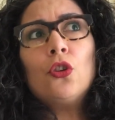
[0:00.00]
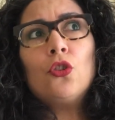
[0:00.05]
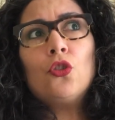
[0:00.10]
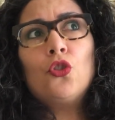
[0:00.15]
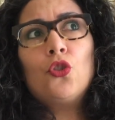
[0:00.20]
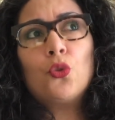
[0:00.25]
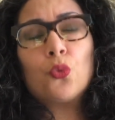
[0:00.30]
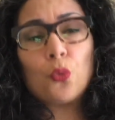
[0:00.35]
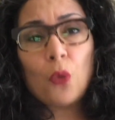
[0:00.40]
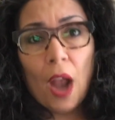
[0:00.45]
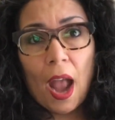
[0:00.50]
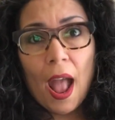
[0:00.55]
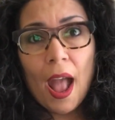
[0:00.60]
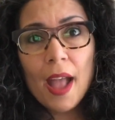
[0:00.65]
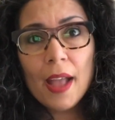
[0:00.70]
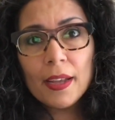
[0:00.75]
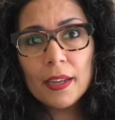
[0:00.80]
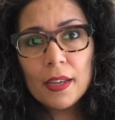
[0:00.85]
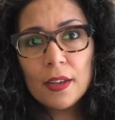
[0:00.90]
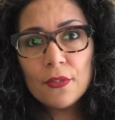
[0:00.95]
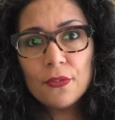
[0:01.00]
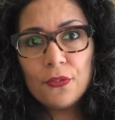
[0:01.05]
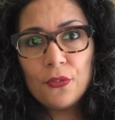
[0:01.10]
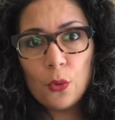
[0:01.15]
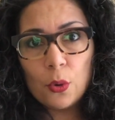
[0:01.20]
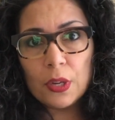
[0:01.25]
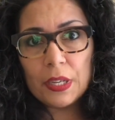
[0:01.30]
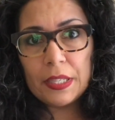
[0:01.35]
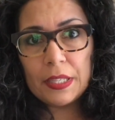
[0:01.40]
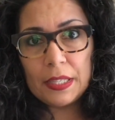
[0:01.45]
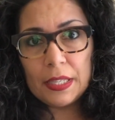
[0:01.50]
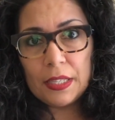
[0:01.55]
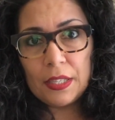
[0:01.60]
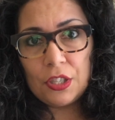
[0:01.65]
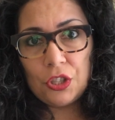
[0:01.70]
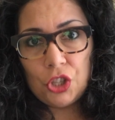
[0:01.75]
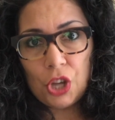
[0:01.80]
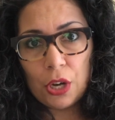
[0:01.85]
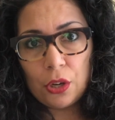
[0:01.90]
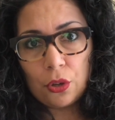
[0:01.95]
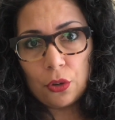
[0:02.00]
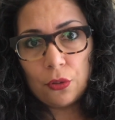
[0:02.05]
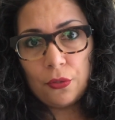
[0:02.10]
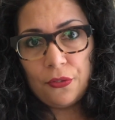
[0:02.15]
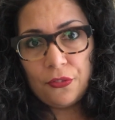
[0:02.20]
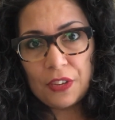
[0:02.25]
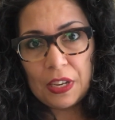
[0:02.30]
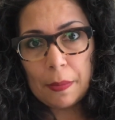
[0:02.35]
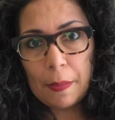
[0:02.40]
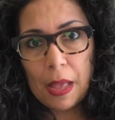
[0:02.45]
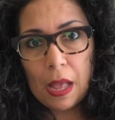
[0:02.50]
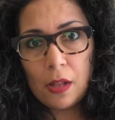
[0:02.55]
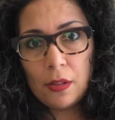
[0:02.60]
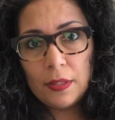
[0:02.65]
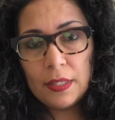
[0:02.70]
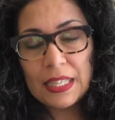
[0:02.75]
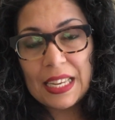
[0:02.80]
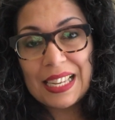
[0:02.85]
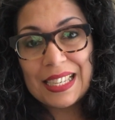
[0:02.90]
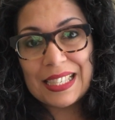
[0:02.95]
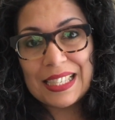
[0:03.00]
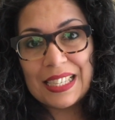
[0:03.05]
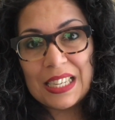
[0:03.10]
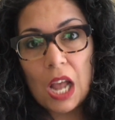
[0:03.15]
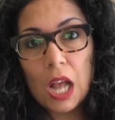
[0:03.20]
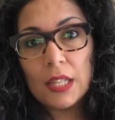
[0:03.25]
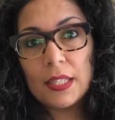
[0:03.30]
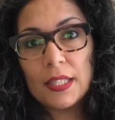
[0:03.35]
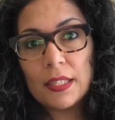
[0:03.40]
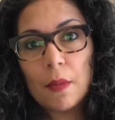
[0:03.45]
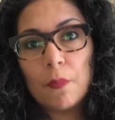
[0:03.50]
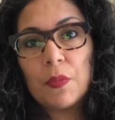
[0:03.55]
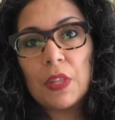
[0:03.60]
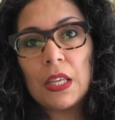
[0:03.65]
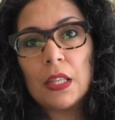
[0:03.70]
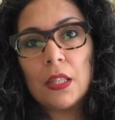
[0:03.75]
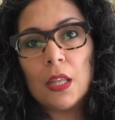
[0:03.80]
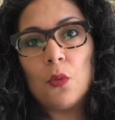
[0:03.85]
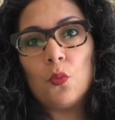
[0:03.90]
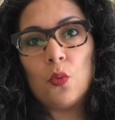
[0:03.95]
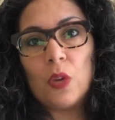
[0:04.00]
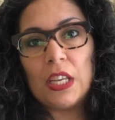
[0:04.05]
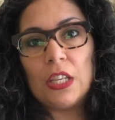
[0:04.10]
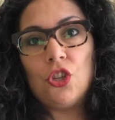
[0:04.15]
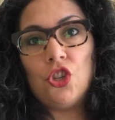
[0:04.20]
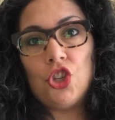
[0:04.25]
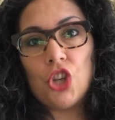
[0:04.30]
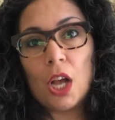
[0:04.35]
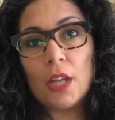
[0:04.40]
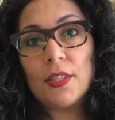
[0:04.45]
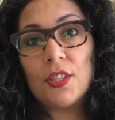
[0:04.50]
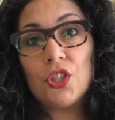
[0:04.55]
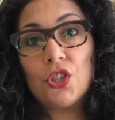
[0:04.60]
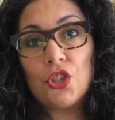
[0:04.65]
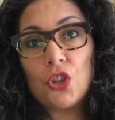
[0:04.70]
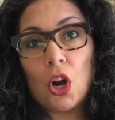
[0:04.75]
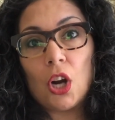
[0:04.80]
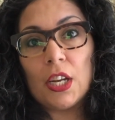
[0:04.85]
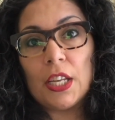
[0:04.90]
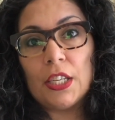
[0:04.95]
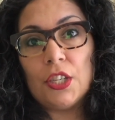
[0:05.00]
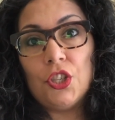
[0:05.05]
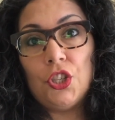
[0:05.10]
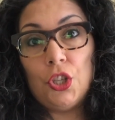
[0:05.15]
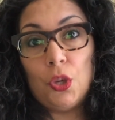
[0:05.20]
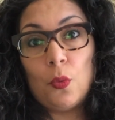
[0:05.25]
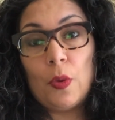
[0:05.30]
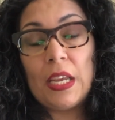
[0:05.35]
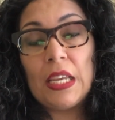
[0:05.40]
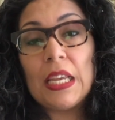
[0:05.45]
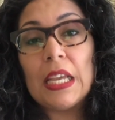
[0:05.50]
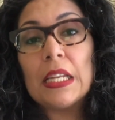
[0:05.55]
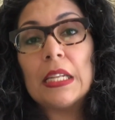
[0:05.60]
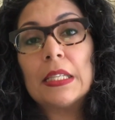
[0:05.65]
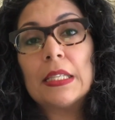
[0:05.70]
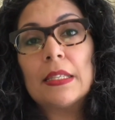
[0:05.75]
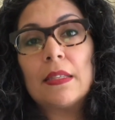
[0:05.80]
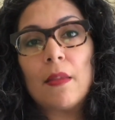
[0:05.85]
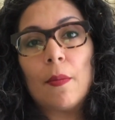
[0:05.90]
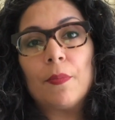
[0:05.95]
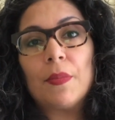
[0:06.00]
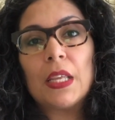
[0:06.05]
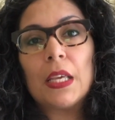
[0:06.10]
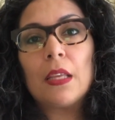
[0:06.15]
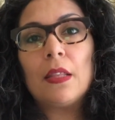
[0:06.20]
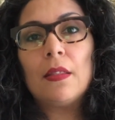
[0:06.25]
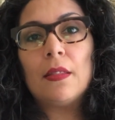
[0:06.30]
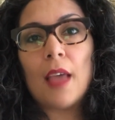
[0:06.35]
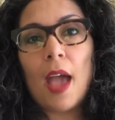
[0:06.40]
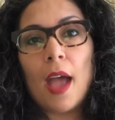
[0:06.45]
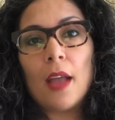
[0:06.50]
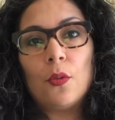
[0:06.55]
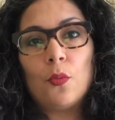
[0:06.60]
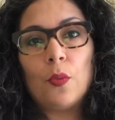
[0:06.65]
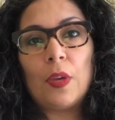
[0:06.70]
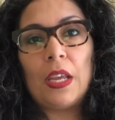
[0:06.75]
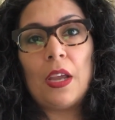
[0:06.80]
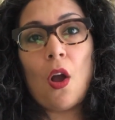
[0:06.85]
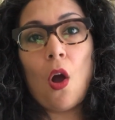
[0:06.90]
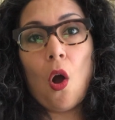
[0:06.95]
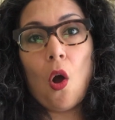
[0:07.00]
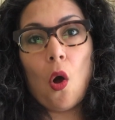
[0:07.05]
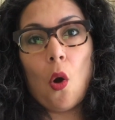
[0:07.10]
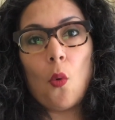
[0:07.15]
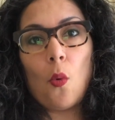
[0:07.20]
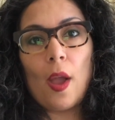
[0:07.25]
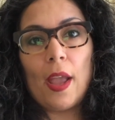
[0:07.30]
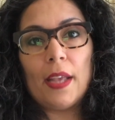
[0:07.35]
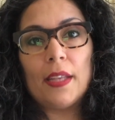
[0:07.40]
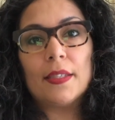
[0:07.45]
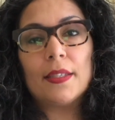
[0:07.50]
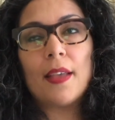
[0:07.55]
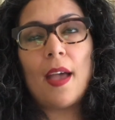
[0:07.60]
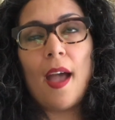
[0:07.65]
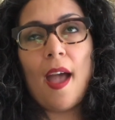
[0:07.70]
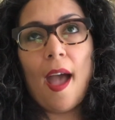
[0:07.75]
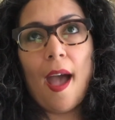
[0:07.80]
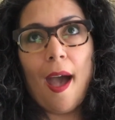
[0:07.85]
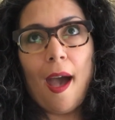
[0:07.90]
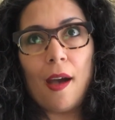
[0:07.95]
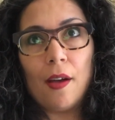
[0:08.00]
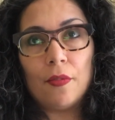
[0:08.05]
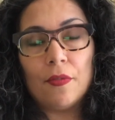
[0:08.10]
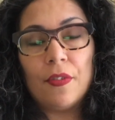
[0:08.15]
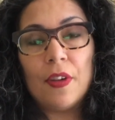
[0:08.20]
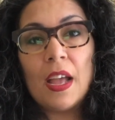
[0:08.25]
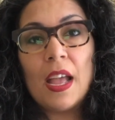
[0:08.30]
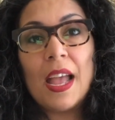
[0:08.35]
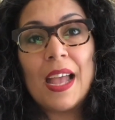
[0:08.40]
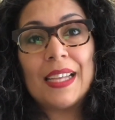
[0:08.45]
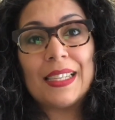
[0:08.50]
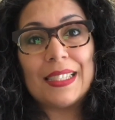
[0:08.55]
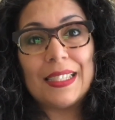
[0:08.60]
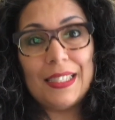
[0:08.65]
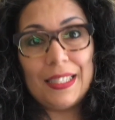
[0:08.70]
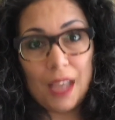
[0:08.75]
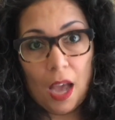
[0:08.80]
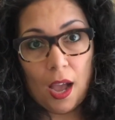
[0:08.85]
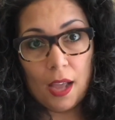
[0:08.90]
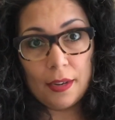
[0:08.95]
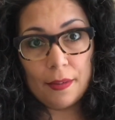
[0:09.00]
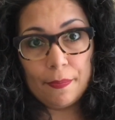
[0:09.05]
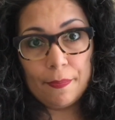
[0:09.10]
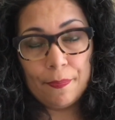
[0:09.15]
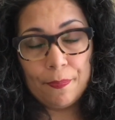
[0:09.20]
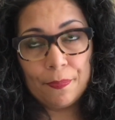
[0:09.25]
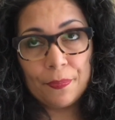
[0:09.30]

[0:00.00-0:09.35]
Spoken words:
Drag for cisgendered females is not something that we just started doing. It is something that we always have done.